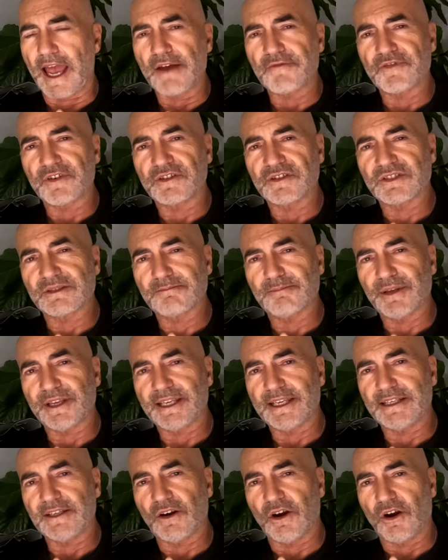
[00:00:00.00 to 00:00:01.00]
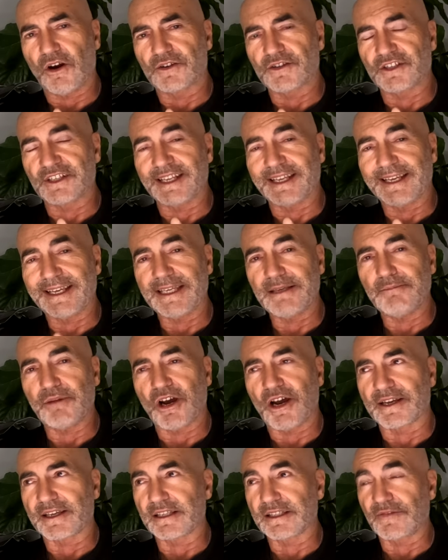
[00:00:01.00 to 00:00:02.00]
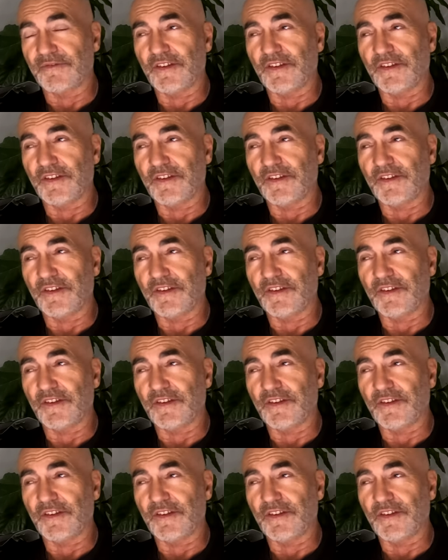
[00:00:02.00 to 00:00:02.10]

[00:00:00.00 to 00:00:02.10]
average speed on an e-bike is